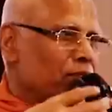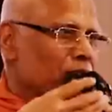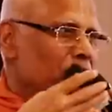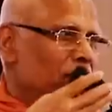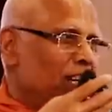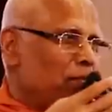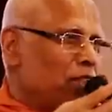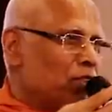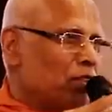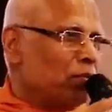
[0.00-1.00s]
Holy name
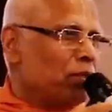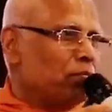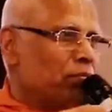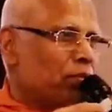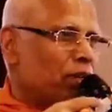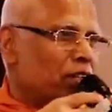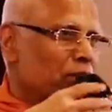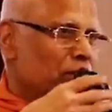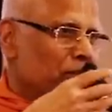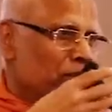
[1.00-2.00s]
is to be brought
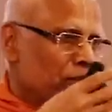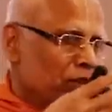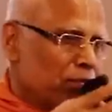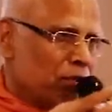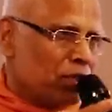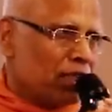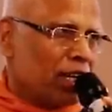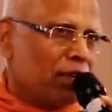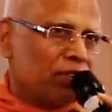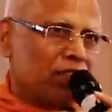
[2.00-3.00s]
to more
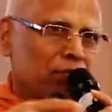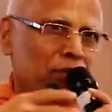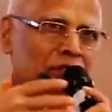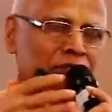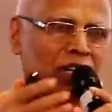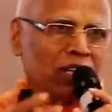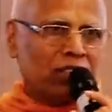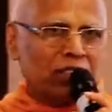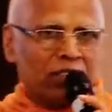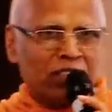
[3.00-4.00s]
towns and more
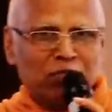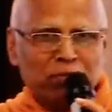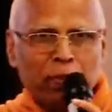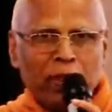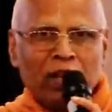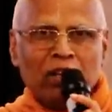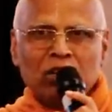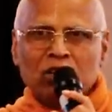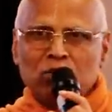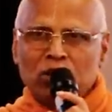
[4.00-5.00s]
villages.
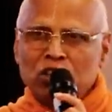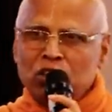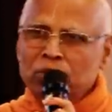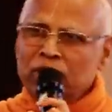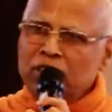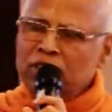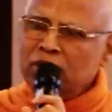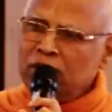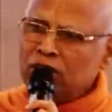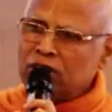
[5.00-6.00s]
What do we
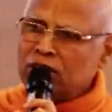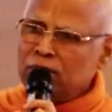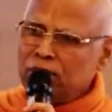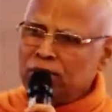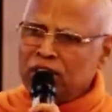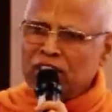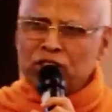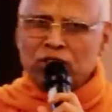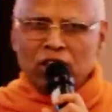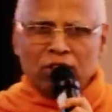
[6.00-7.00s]
distribute in
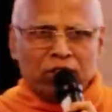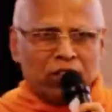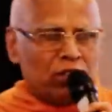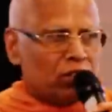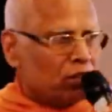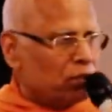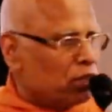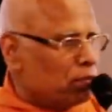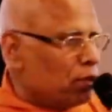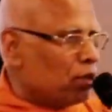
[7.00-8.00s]
ISKCON? We
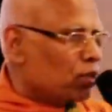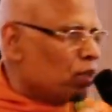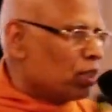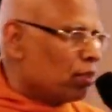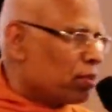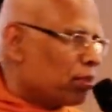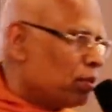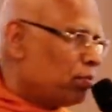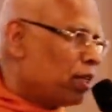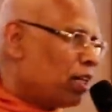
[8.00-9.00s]
distribute books of
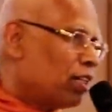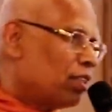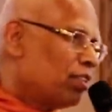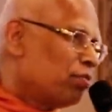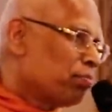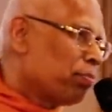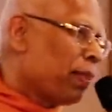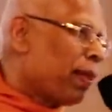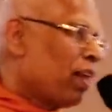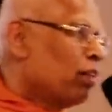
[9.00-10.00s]
Prabhupada.
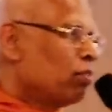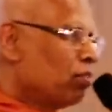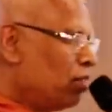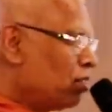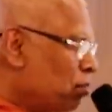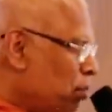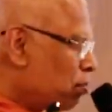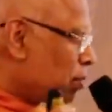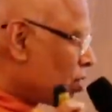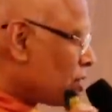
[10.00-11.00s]
We distribute
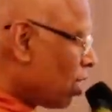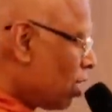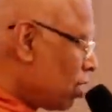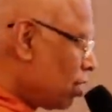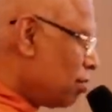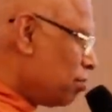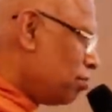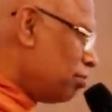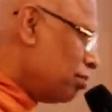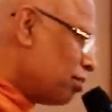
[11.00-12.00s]

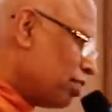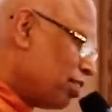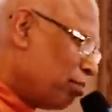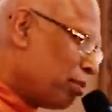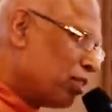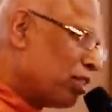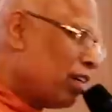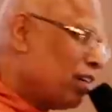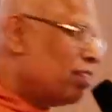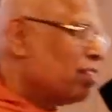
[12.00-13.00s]
prasadam, Krishna
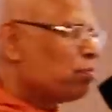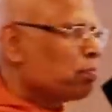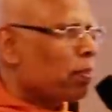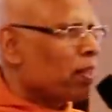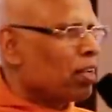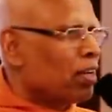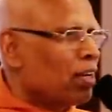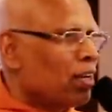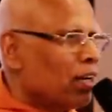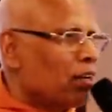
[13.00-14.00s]
prasad.
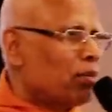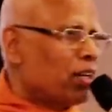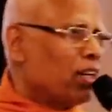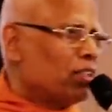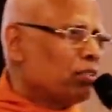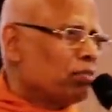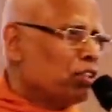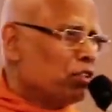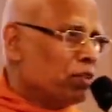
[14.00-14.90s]
And what else we do?